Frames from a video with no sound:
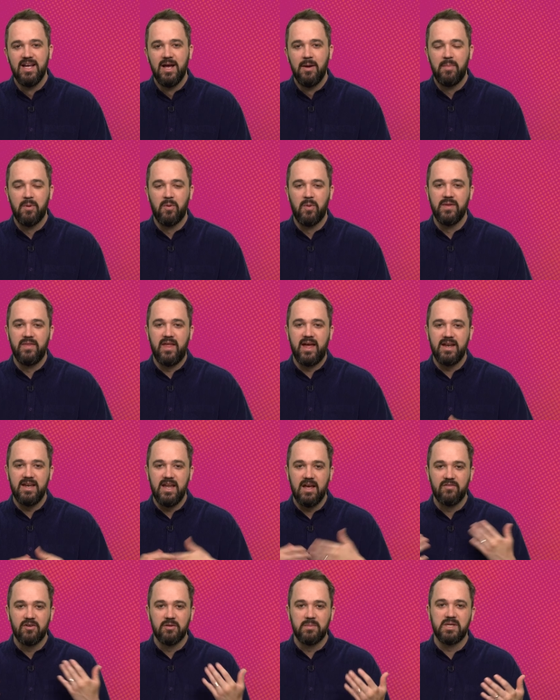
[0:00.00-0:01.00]
But when they
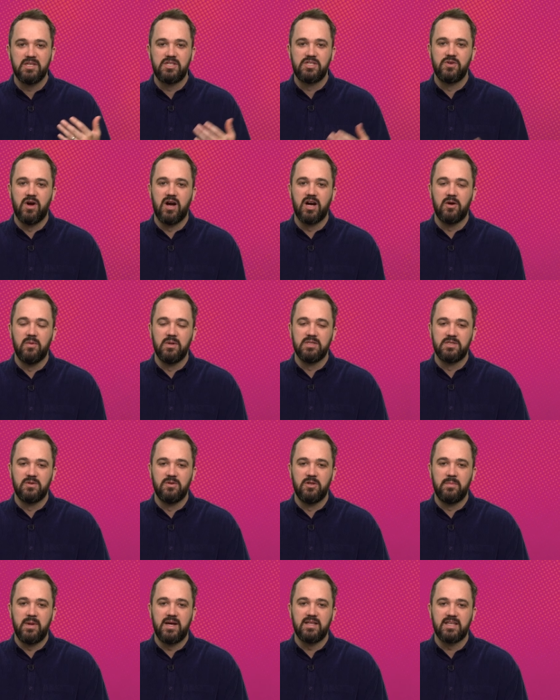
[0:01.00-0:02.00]
inevitably struggle, it's
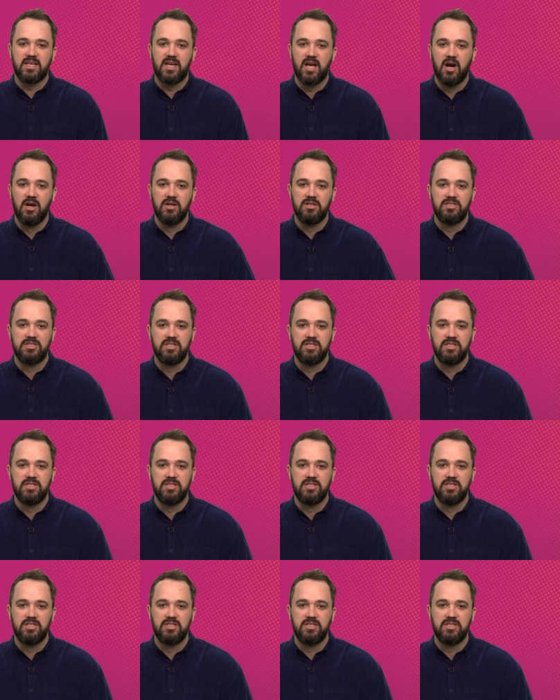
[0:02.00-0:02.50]
all about the coach.